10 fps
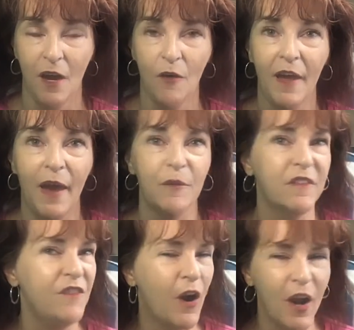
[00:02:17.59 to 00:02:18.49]
Okay. I was
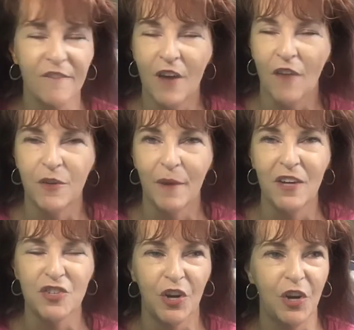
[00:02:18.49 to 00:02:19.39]
very involved in my
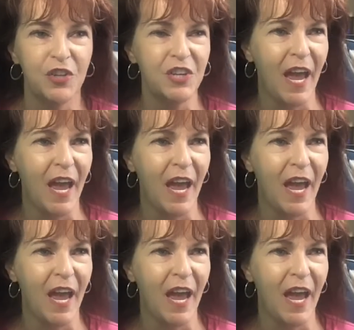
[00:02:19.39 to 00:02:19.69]
church.